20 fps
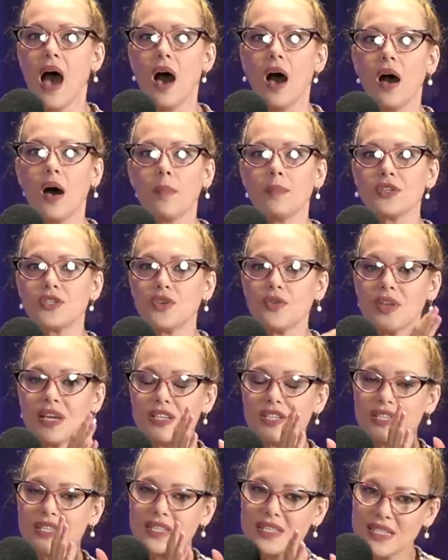Um, so they
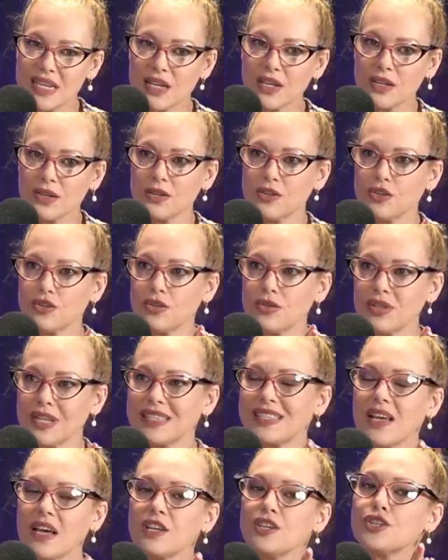stick,
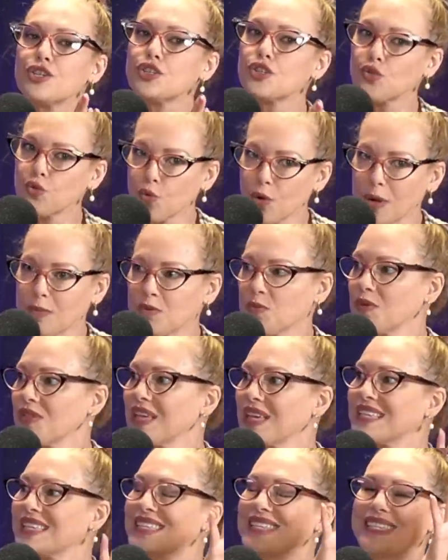it's not a script, but
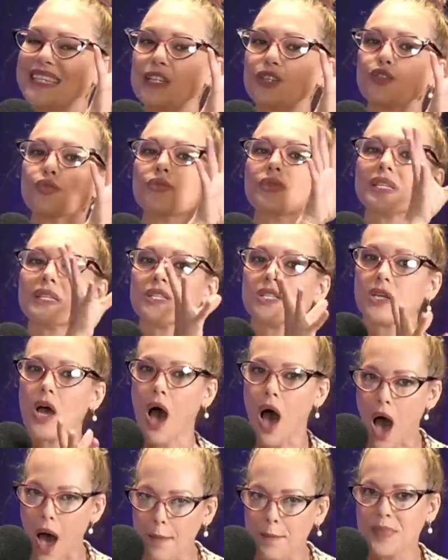they stick to the
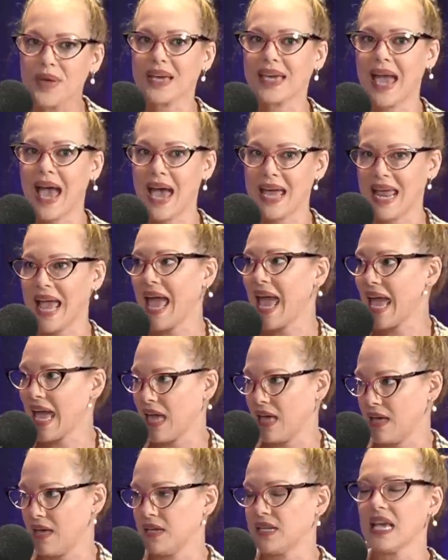topic at
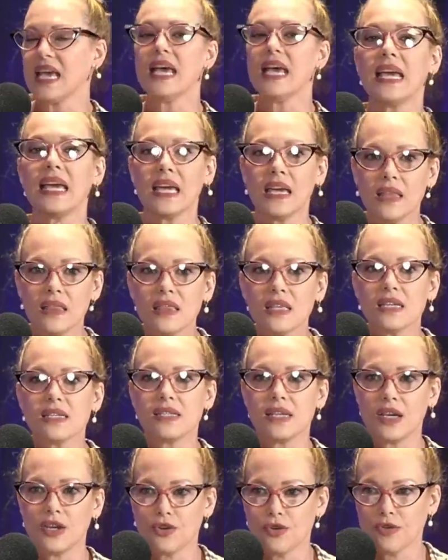hand in
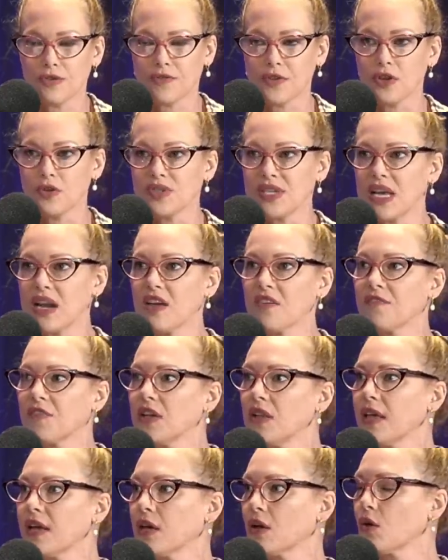these interviews. And I
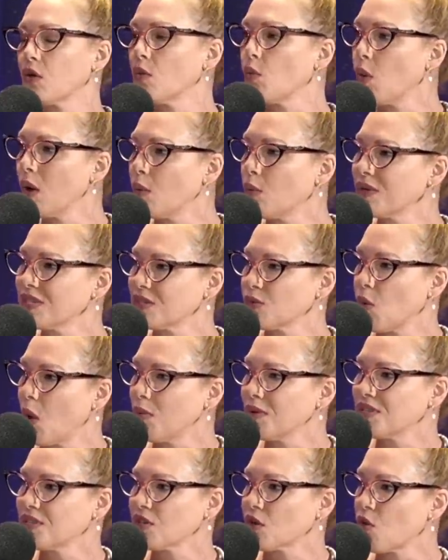feel like, what was, what
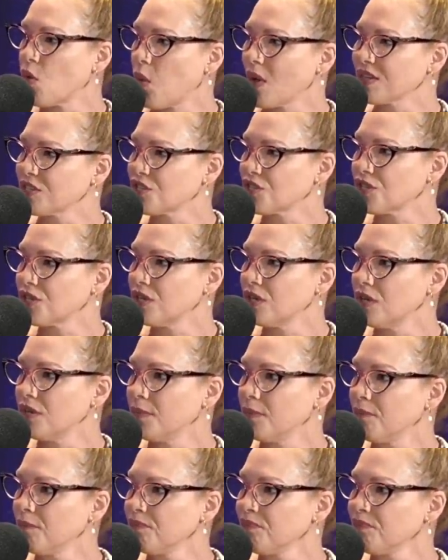was the question?